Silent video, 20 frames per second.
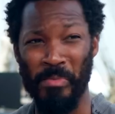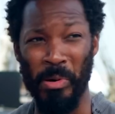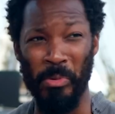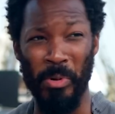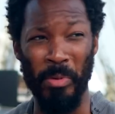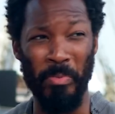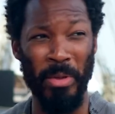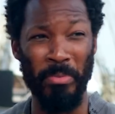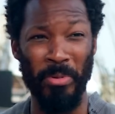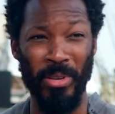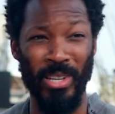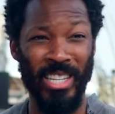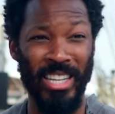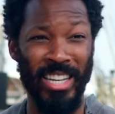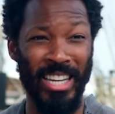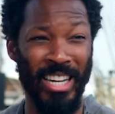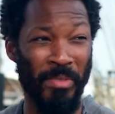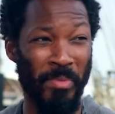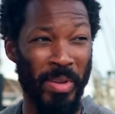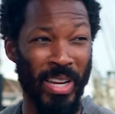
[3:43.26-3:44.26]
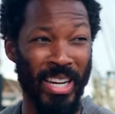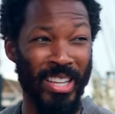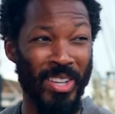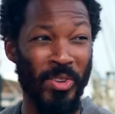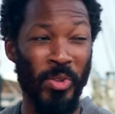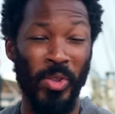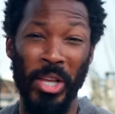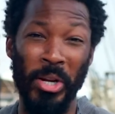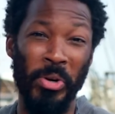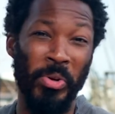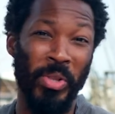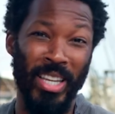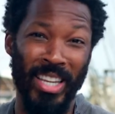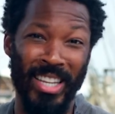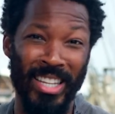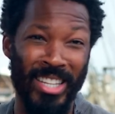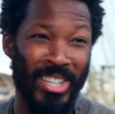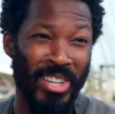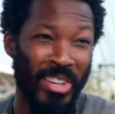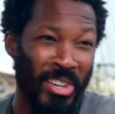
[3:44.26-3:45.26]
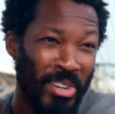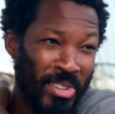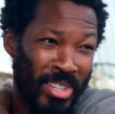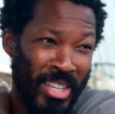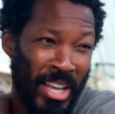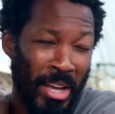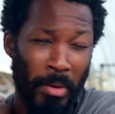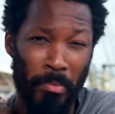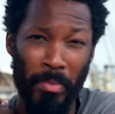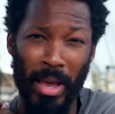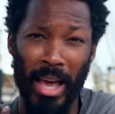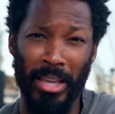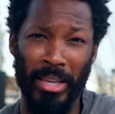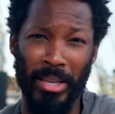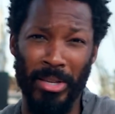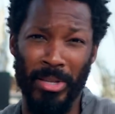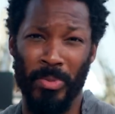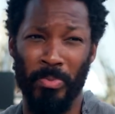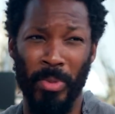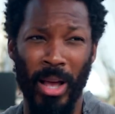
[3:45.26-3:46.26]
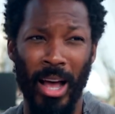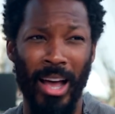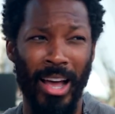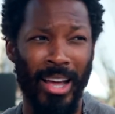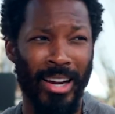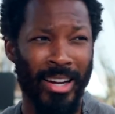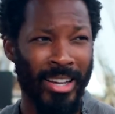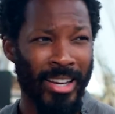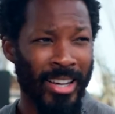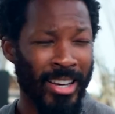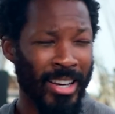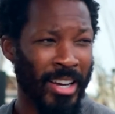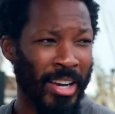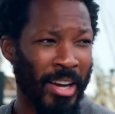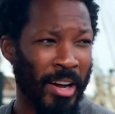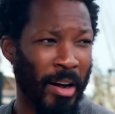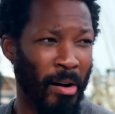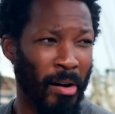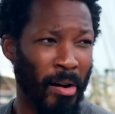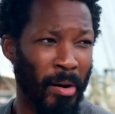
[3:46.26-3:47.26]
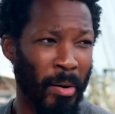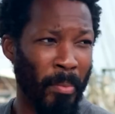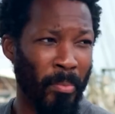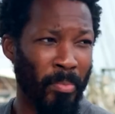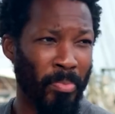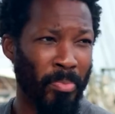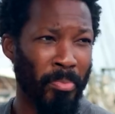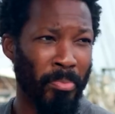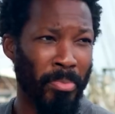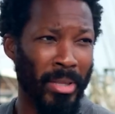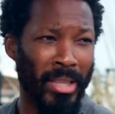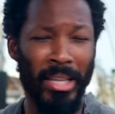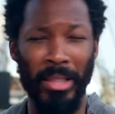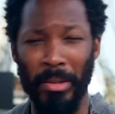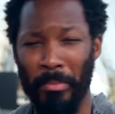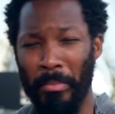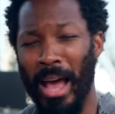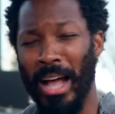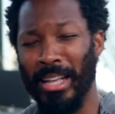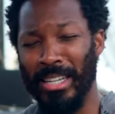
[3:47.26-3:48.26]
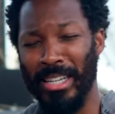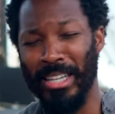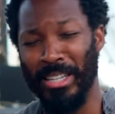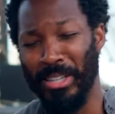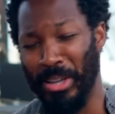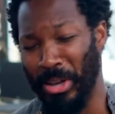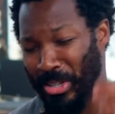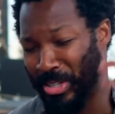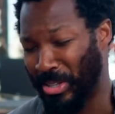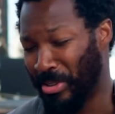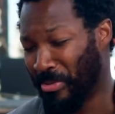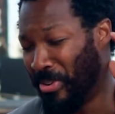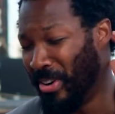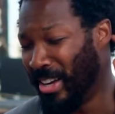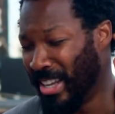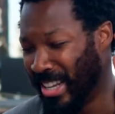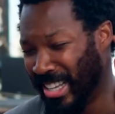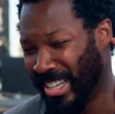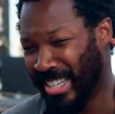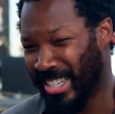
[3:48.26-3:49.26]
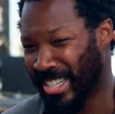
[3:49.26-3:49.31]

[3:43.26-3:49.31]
But when people see it, I mean, you literally get chills down the back of your spine. Um, but then the magic is also funny.